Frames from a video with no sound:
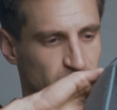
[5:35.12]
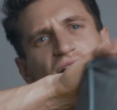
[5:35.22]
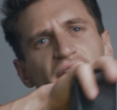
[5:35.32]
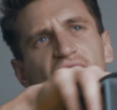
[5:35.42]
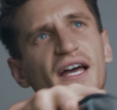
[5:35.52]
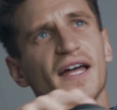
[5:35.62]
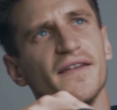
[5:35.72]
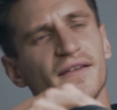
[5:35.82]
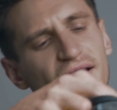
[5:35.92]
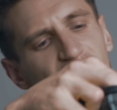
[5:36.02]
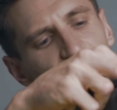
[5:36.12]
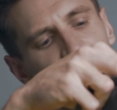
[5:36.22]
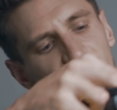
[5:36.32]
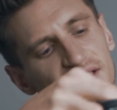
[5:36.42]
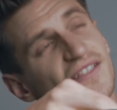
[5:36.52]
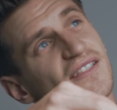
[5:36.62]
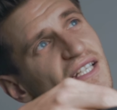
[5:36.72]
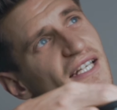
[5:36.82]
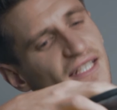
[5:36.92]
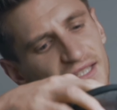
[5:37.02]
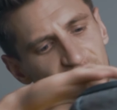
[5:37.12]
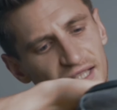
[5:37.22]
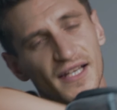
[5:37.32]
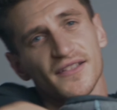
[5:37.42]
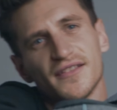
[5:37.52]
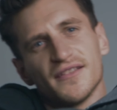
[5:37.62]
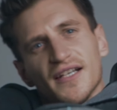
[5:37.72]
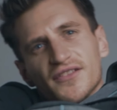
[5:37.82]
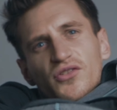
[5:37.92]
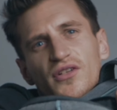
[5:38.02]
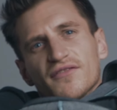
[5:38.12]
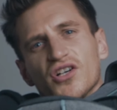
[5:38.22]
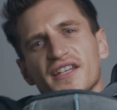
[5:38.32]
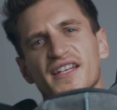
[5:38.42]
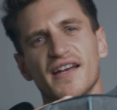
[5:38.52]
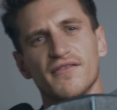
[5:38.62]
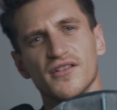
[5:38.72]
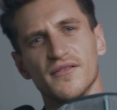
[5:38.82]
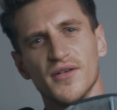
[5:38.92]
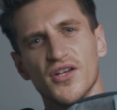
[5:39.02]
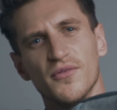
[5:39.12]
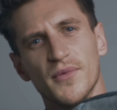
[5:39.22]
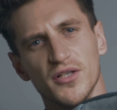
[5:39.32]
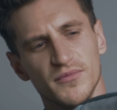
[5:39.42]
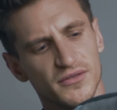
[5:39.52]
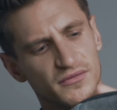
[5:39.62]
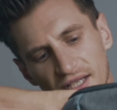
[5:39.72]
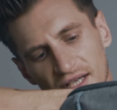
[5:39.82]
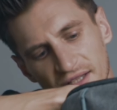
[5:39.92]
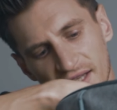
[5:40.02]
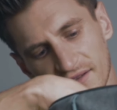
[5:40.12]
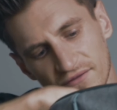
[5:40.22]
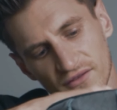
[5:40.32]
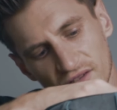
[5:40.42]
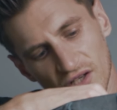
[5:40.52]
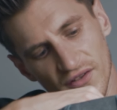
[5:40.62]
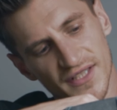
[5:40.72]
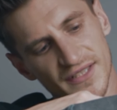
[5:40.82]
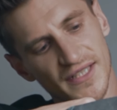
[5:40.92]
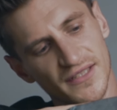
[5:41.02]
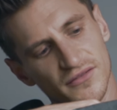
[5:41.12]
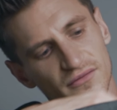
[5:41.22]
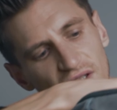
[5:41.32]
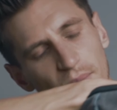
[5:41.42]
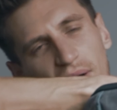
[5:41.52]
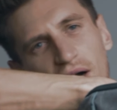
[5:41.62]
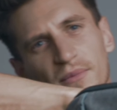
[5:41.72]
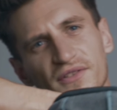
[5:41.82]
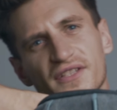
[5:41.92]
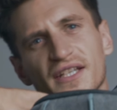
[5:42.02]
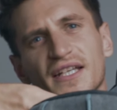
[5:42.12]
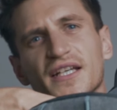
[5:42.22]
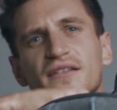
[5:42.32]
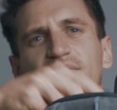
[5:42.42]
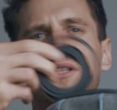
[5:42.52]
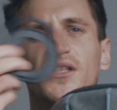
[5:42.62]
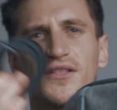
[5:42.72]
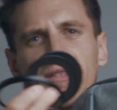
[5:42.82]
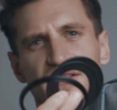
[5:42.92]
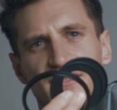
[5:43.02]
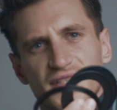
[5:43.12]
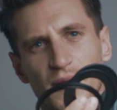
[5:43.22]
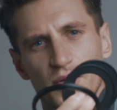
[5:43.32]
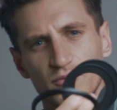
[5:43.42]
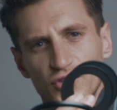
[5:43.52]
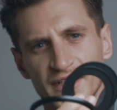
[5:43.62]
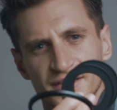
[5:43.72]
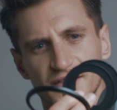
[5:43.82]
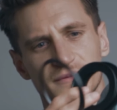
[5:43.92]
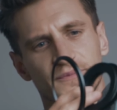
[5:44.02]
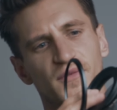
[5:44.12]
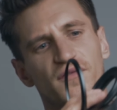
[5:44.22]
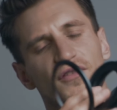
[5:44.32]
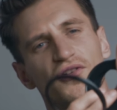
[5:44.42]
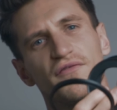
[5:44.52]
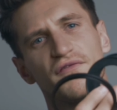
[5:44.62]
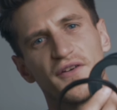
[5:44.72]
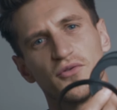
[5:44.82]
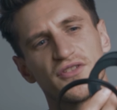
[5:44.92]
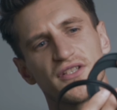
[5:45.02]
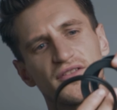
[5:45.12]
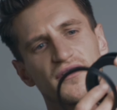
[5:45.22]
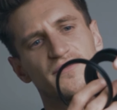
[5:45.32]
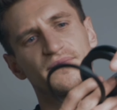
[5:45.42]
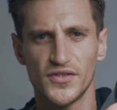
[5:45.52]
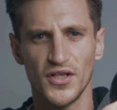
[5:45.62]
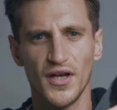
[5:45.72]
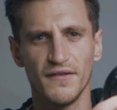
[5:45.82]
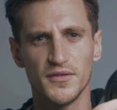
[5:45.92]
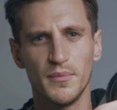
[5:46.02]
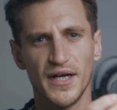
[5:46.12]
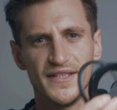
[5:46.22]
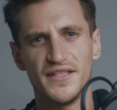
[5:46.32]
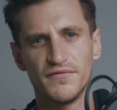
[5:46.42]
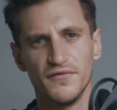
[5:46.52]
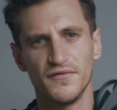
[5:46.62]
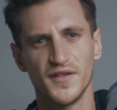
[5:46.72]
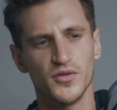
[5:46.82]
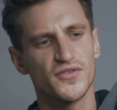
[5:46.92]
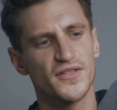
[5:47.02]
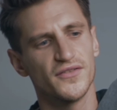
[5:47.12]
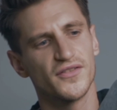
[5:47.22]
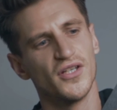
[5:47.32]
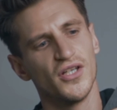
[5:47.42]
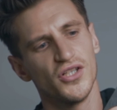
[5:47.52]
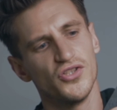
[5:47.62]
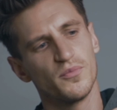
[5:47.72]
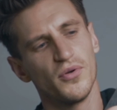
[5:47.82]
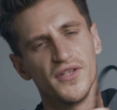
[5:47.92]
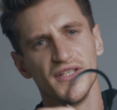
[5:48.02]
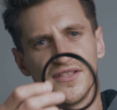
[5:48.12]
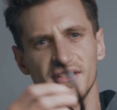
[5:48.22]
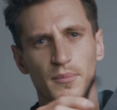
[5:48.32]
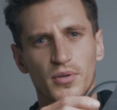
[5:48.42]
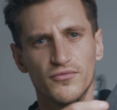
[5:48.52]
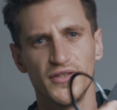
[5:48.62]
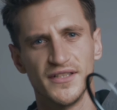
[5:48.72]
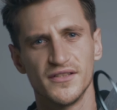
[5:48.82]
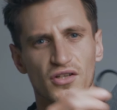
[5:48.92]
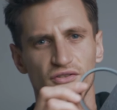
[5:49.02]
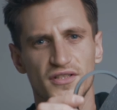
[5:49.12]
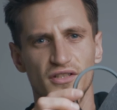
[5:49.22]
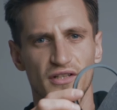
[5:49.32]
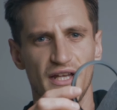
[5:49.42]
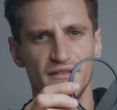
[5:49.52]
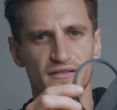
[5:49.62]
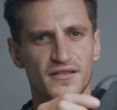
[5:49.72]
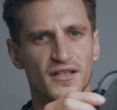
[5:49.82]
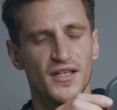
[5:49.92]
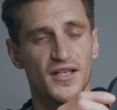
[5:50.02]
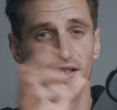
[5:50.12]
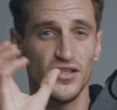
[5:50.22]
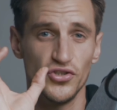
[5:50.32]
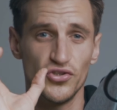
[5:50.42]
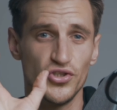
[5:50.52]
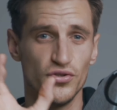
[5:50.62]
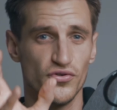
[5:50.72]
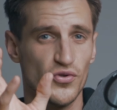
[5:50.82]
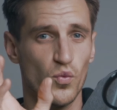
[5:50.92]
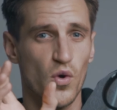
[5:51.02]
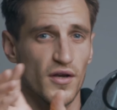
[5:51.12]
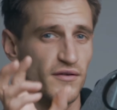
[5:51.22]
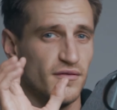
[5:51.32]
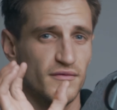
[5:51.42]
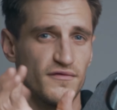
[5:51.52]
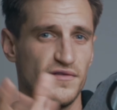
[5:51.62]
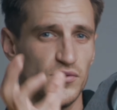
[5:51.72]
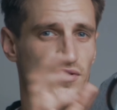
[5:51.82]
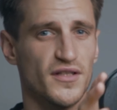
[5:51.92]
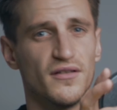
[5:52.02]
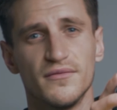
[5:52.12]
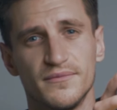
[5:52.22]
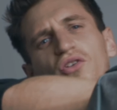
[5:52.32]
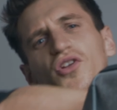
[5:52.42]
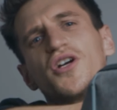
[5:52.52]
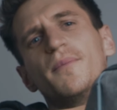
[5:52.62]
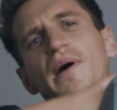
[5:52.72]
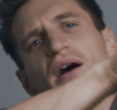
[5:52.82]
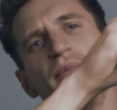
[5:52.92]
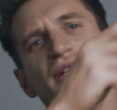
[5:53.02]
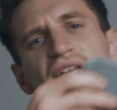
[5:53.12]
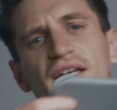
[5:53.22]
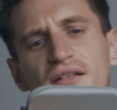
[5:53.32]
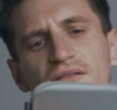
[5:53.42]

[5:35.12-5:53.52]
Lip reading: And then, I don't know if you can see it in there, that's all I've got in there at the moment. And then they've got these little compartments in here, step-up rings for filters, so you don't have to buy different filters. You just put these step-up rings onto your lens, and then you just use the one filter. Another compartment here,